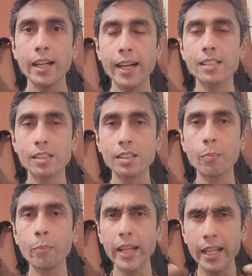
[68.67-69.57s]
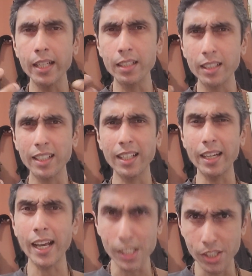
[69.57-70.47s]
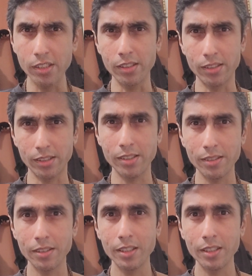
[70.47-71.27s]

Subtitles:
as the main clashes,